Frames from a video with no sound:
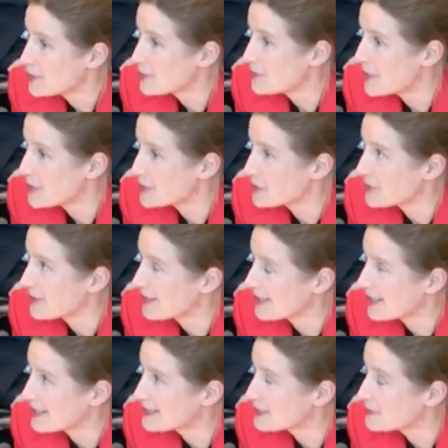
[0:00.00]
to mention
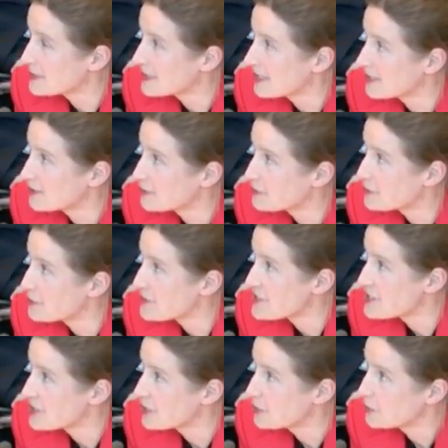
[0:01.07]
a substantive
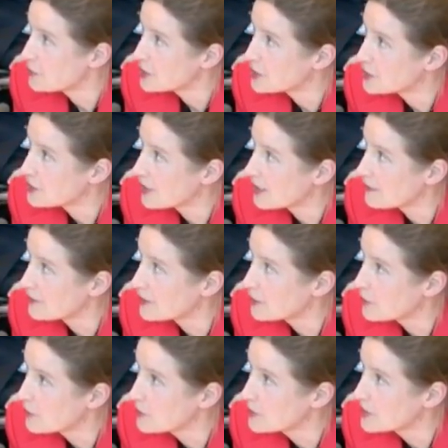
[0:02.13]
provision you wish to have
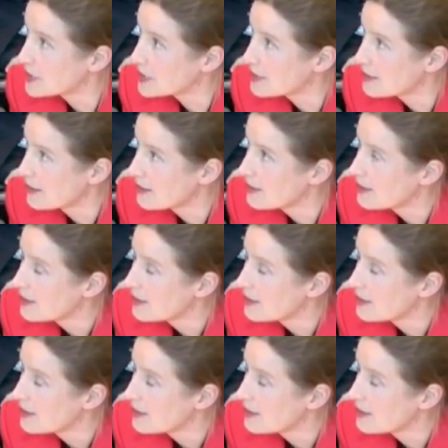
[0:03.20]
included.